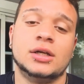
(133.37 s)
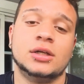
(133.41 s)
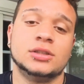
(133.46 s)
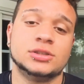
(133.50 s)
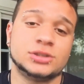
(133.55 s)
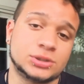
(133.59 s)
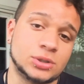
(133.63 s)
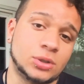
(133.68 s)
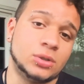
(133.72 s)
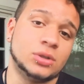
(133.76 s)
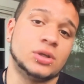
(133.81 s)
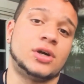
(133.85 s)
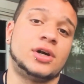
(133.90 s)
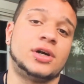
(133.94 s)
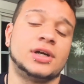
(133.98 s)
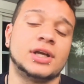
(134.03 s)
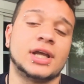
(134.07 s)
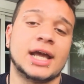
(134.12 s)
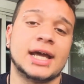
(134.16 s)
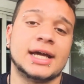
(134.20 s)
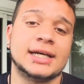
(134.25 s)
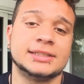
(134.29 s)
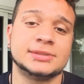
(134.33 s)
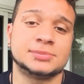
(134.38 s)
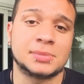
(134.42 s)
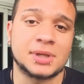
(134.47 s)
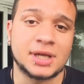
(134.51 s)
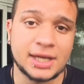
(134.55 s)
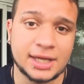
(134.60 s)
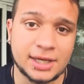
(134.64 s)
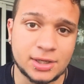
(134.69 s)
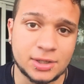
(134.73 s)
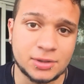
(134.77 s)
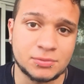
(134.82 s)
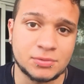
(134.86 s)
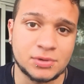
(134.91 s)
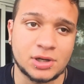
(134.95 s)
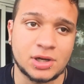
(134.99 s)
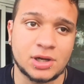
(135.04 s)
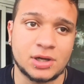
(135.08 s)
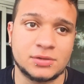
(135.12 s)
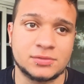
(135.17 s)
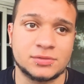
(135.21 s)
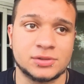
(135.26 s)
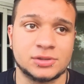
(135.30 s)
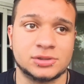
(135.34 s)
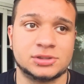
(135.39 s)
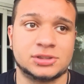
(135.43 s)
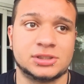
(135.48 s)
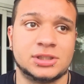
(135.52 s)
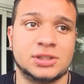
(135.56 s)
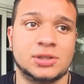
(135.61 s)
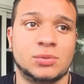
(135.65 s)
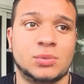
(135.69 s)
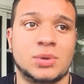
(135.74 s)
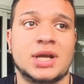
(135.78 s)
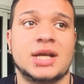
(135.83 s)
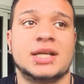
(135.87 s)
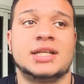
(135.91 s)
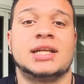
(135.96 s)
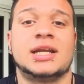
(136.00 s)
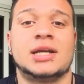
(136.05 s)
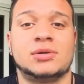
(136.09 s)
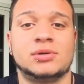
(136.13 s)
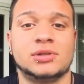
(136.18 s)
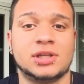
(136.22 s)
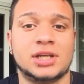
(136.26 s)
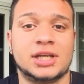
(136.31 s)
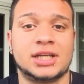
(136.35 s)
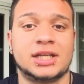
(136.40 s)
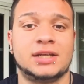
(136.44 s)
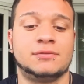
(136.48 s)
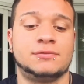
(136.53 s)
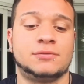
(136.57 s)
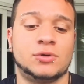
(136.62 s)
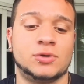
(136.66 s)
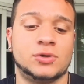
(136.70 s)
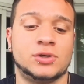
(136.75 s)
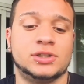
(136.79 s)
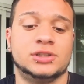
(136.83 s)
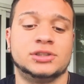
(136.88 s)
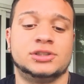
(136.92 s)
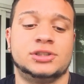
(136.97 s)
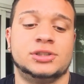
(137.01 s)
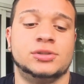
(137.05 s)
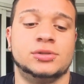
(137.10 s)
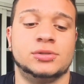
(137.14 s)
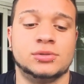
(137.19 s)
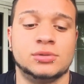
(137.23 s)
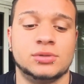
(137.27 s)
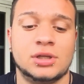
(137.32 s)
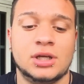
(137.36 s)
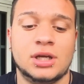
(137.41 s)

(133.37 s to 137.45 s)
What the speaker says: so long as my hair recovers in the way that I would like it for it to.